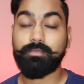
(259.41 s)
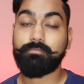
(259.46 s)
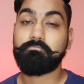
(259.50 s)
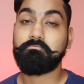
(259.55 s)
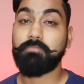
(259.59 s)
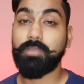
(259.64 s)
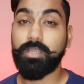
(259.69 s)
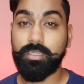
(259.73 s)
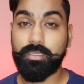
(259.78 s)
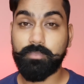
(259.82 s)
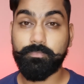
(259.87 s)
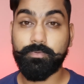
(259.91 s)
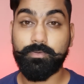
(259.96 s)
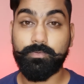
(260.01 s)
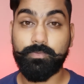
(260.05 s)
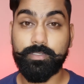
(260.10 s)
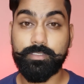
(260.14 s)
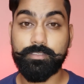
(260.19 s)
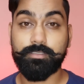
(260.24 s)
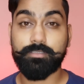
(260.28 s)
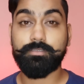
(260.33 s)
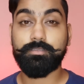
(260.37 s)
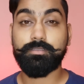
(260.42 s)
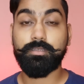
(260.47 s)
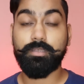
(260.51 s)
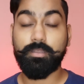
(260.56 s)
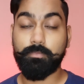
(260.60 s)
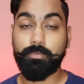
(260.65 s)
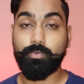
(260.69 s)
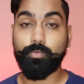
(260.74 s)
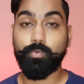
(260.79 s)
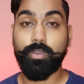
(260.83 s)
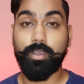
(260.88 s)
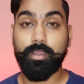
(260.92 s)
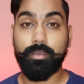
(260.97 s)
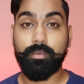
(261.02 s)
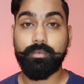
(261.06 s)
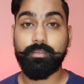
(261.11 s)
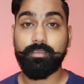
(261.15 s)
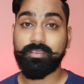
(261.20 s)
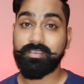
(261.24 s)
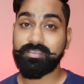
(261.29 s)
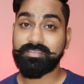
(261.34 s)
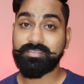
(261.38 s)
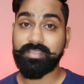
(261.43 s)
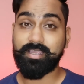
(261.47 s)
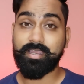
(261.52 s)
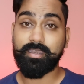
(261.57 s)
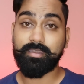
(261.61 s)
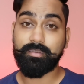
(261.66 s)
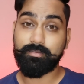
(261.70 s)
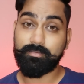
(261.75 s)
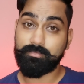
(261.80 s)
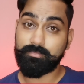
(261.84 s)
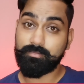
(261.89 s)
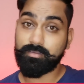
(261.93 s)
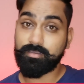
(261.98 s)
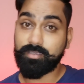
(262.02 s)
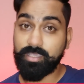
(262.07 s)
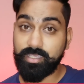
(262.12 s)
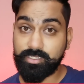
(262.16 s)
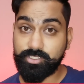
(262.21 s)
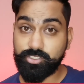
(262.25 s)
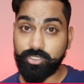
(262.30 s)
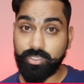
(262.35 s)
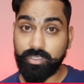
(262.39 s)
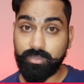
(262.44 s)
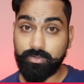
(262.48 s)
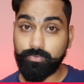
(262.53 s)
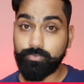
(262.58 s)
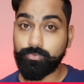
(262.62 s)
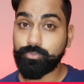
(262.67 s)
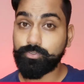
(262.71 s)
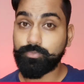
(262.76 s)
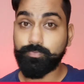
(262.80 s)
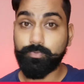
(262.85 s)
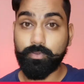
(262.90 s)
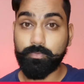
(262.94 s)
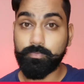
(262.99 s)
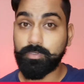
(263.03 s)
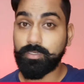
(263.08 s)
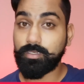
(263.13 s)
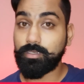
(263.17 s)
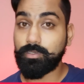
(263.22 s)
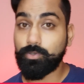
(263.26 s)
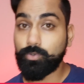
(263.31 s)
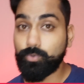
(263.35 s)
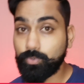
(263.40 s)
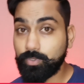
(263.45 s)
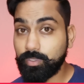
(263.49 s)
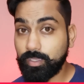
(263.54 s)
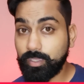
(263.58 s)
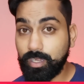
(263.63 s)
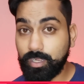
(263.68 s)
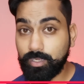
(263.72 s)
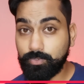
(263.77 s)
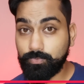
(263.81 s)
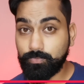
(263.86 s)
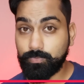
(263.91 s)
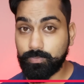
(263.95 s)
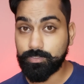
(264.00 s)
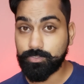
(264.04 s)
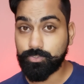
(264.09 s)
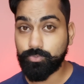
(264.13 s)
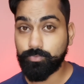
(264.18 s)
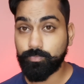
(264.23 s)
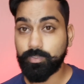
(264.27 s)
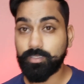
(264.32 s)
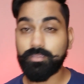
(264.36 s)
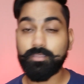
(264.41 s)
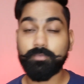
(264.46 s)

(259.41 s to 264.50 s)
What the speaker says: Multiple reasons. Number one is that the HR who's probably looking at your resume,